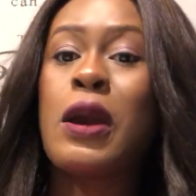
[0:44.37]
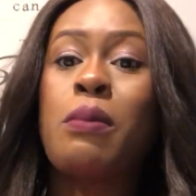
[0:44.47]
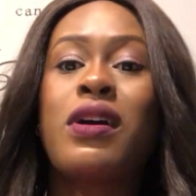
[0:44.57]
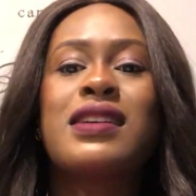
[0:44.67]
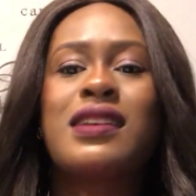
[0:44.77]

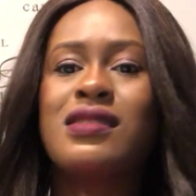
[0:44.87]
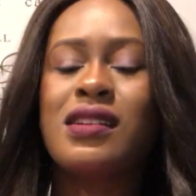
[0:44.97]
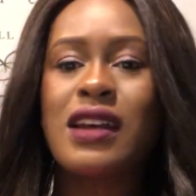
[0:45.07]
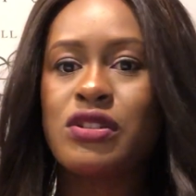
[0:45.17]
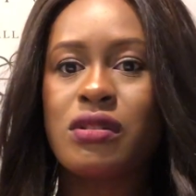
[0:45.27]
But as an
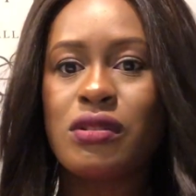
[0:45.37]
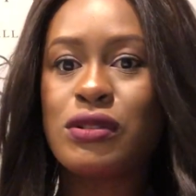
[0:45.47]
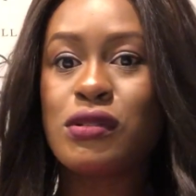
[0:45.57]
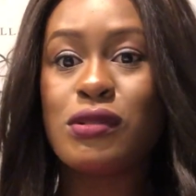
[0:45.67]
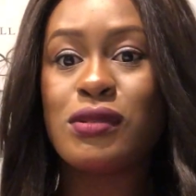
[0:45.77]
international
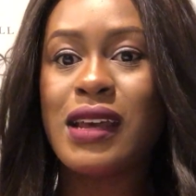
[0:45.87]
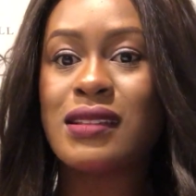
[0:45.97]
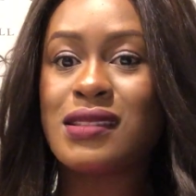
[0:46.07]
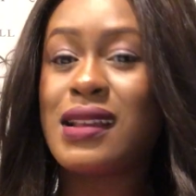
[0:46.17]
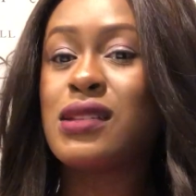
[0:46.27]

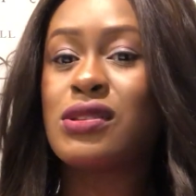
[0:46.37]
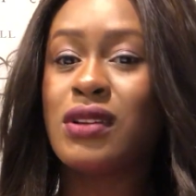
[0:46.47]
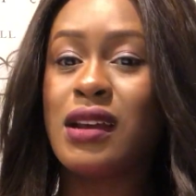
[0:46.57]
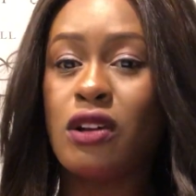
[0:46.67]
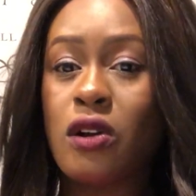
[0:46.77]
student, that's
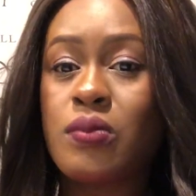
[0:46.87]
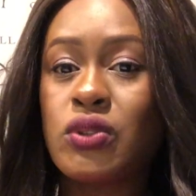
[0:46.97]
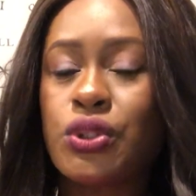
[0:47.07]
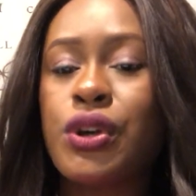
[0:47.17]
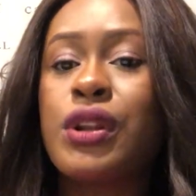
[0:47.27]
not an
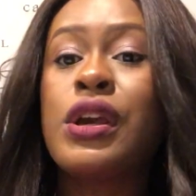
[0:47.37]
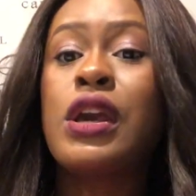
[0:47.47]
option.